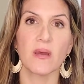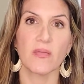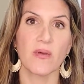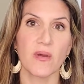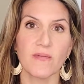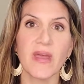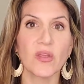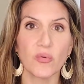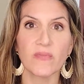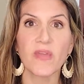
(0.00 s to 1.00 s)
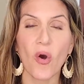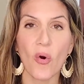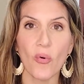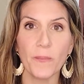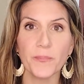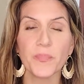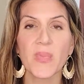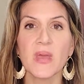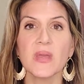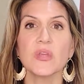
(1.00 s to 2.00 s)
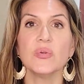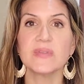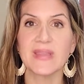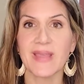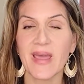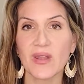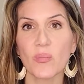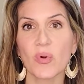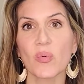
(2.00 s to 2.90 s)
the value of the home. Using that number, we'll